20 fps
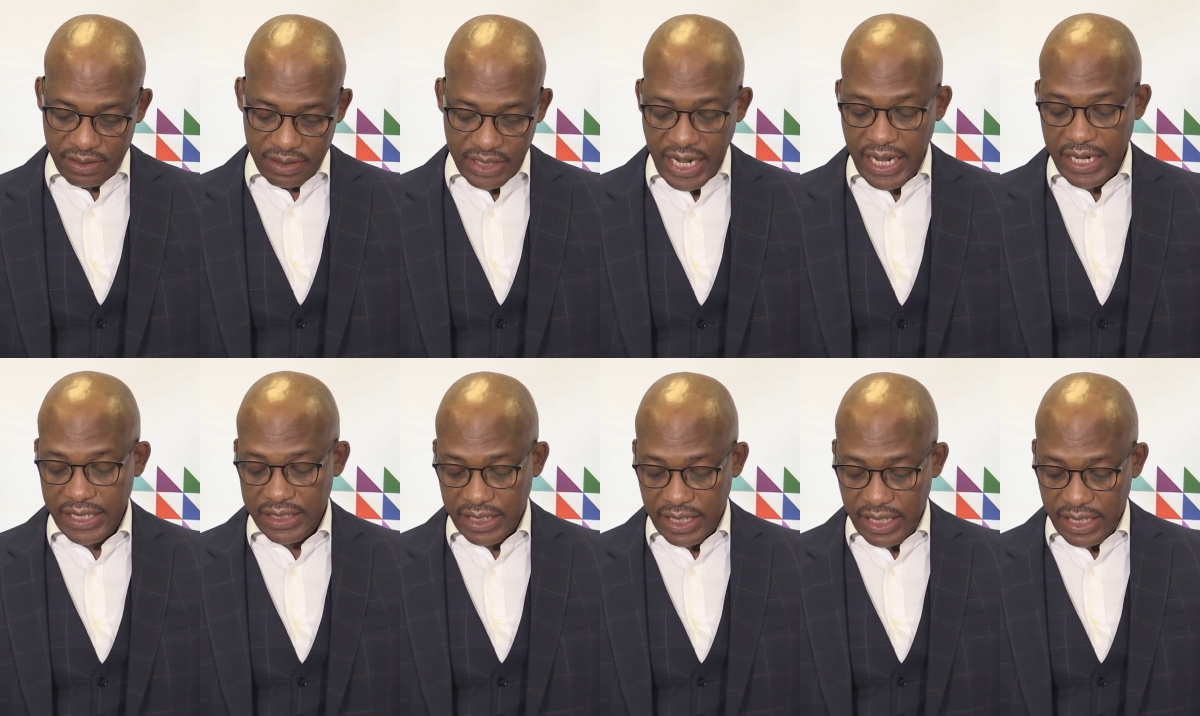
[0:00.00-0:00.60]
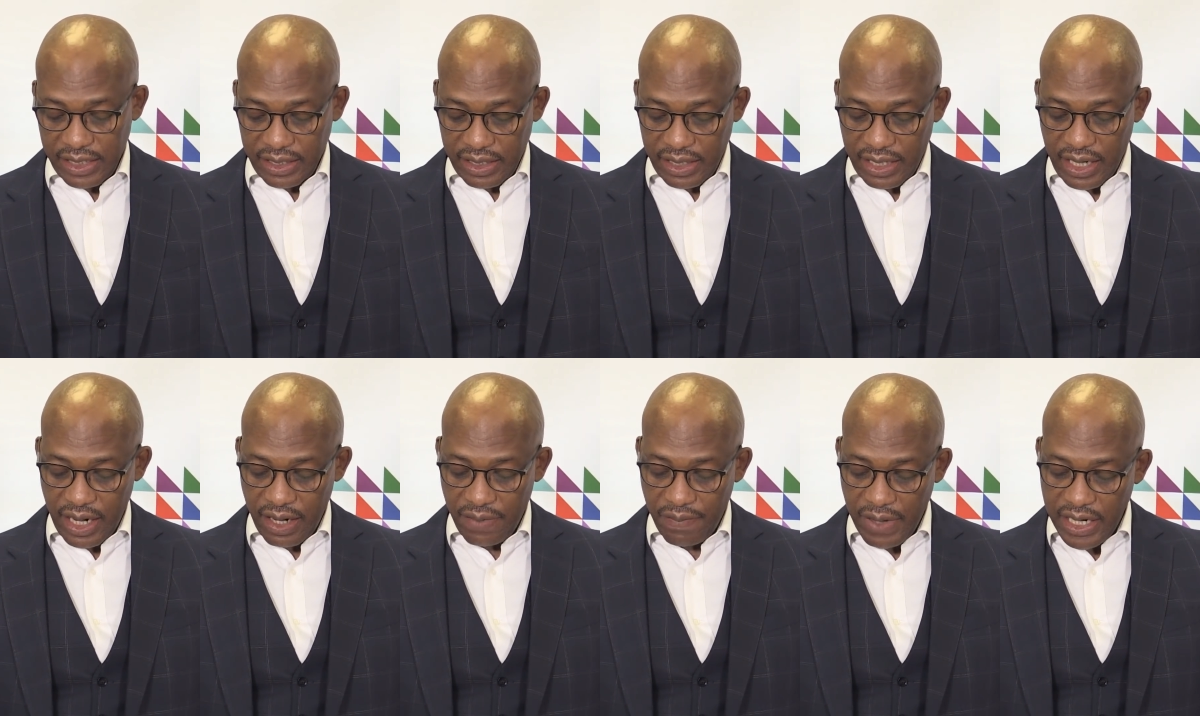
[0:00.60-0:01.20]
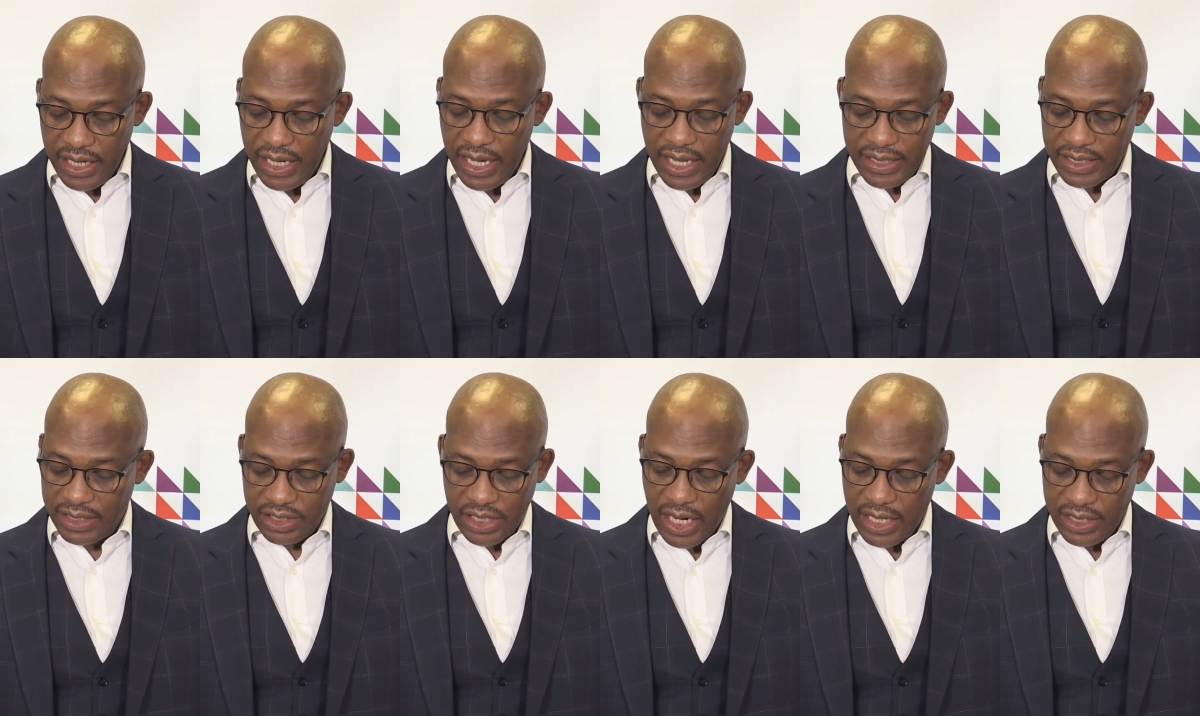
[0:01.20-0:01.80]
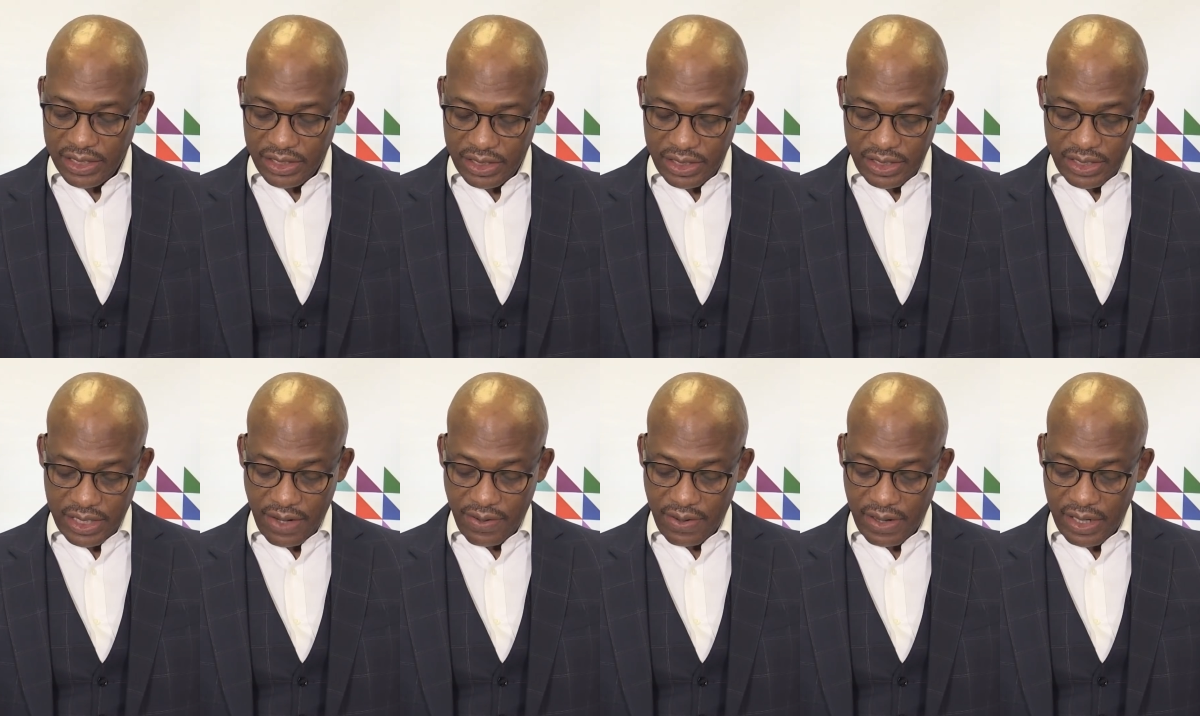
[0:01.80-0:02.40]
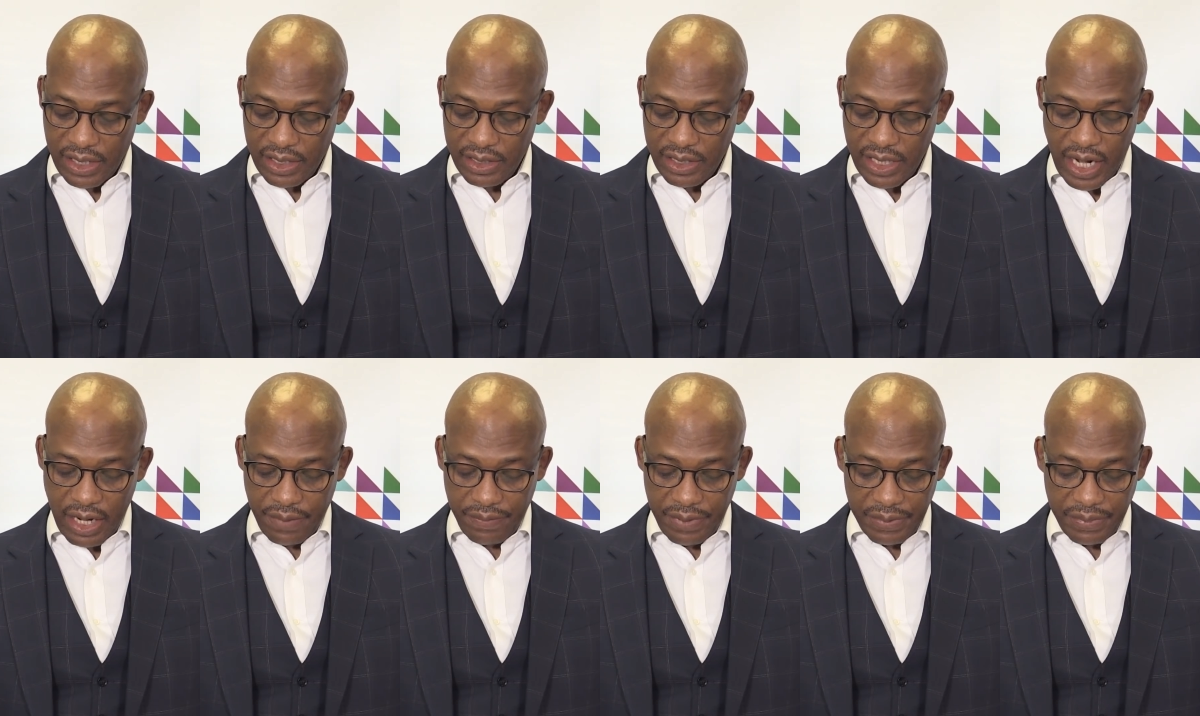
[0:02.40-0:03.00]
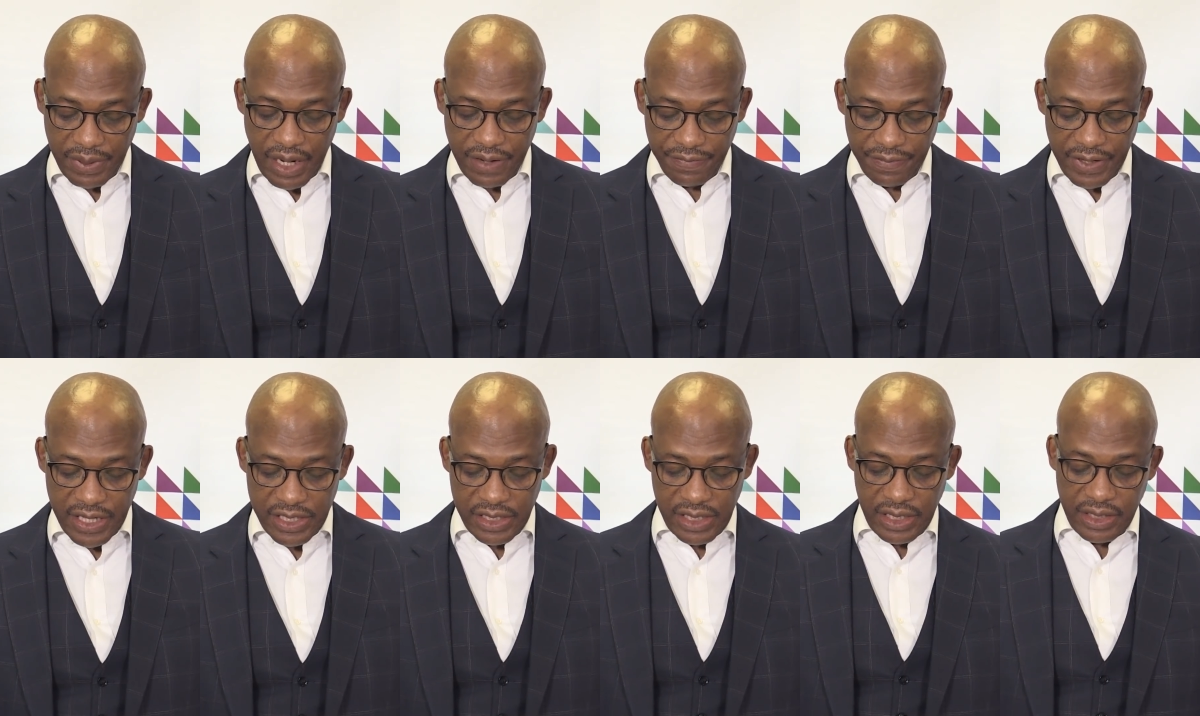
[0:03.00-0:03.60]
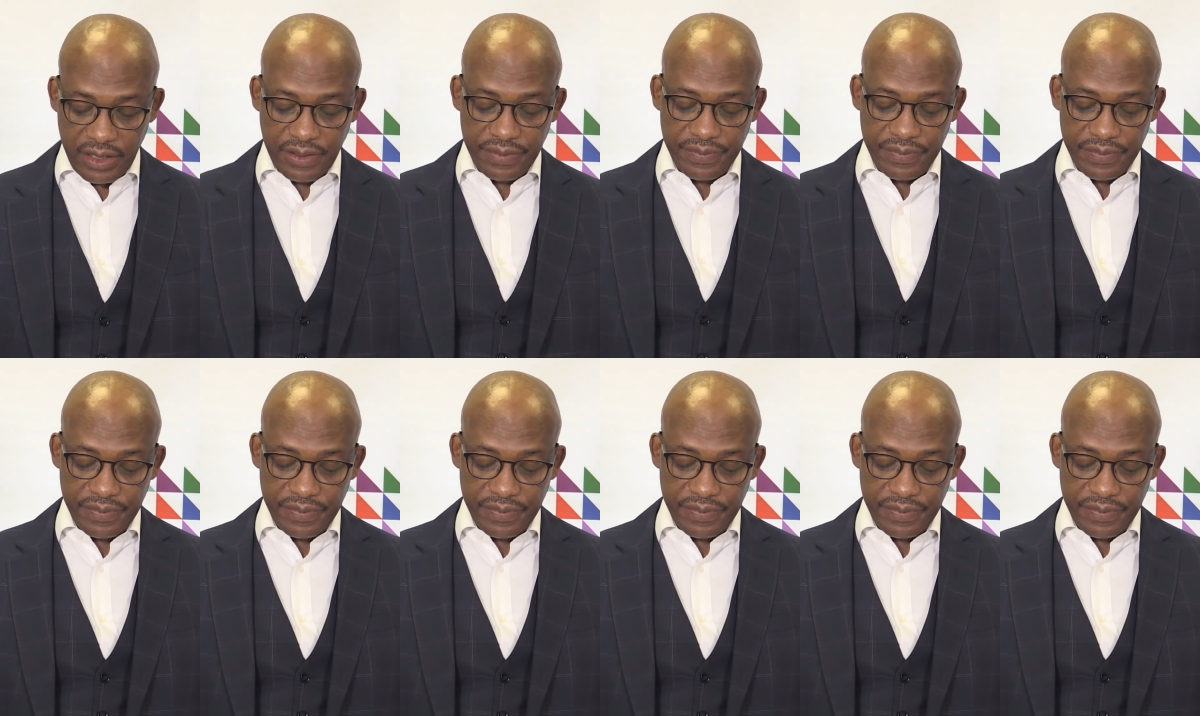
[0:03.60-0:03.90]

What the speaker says: data, and many other challenges our young people are facing,